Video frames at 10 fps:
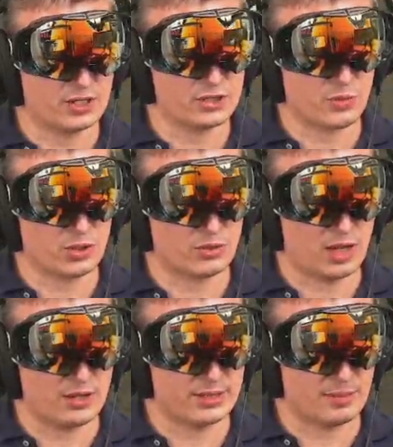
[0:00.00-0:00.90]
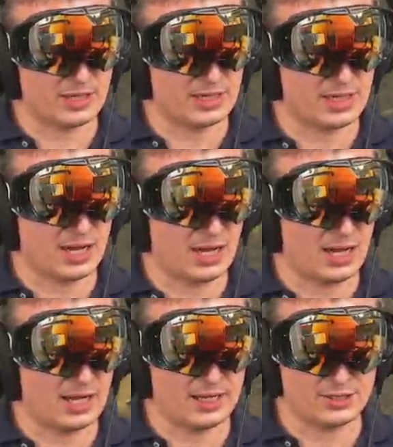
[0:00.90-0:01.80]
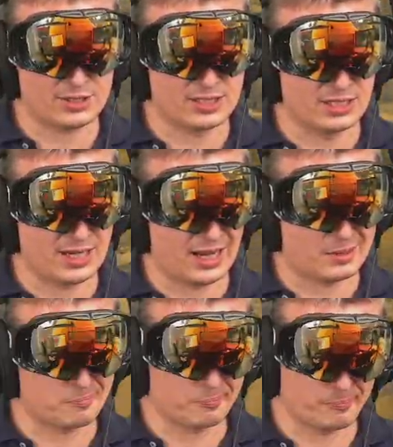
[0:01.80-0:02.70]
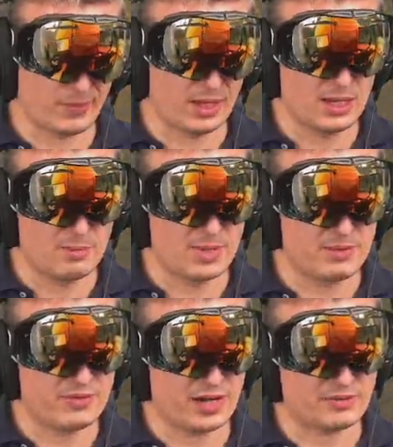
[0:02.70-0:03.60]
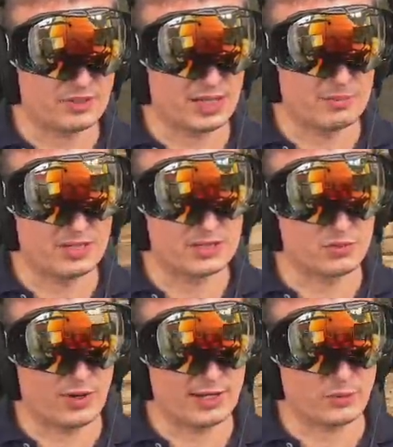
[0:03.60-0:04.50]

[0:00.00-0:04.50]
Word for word: just walk around. I mean, I just needed like maybe 5 to 10 minutes to find